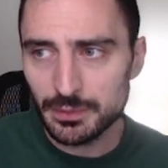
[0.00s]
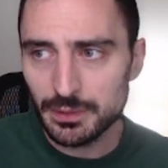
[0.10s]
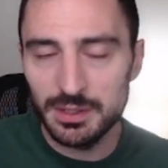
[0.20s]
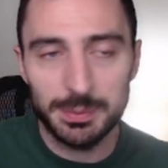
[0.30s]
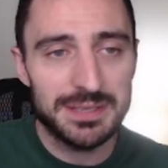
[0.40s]

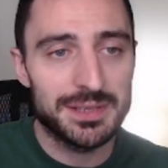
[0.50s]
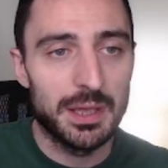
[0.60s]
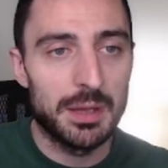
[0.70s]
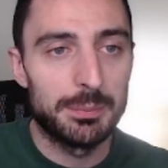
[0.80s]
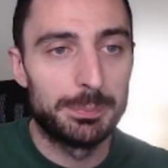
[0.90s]
He plays
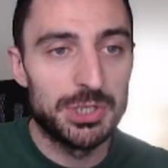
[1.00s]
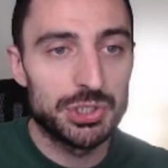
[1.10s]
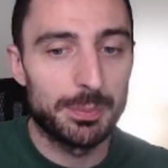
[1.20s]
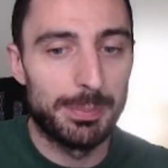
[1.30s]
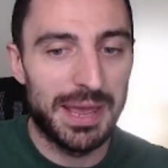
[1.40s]

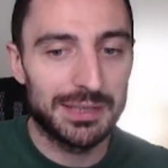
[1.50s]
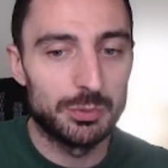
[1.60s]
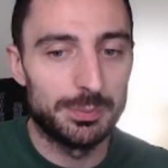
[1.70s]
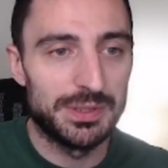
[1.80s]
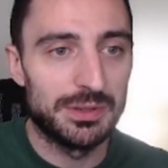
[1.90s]
bishop back to
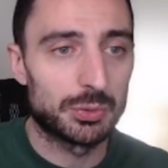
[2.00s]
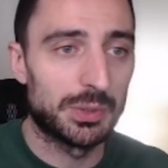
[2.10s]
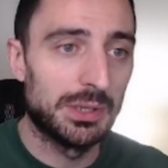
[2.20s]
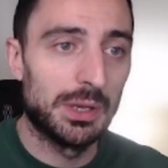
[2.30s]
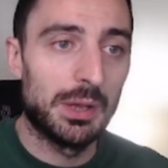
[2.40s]

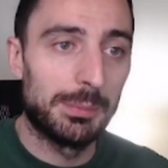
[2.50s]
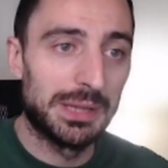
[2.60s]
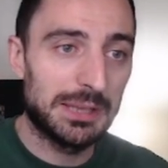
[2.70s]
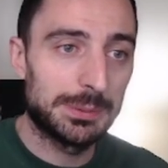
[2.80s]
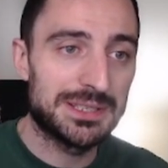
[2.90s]
b3,
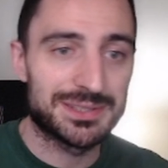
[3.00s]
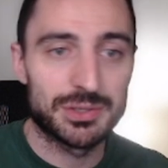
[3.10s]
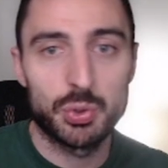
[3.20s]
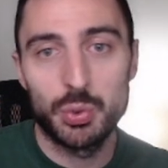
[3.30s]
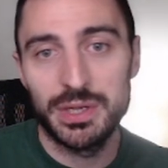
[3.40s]
black plays
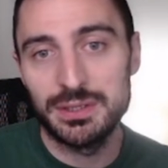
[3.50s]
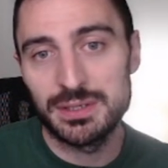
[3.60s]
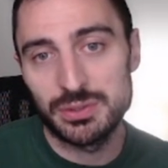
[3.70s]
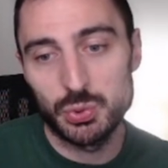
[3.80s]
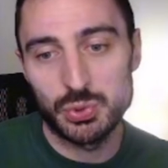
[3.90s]
queen
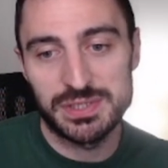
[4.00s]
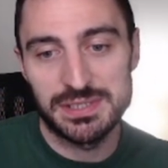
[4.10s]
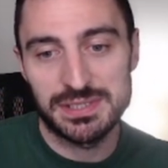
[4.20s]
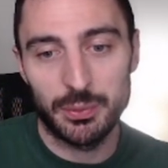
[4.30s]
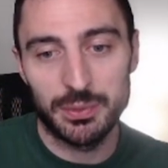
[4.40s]
to
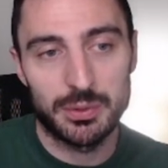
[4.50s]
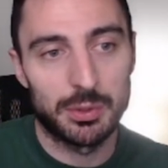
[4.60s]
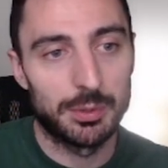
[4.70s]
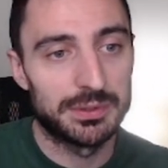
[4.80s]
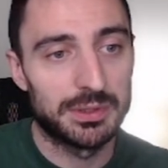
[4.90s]
c7,
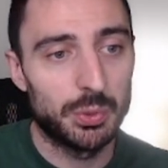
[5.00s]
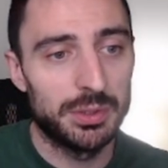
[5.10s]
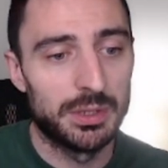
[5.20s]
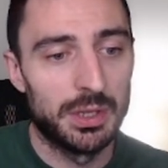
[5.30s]
developing the queen.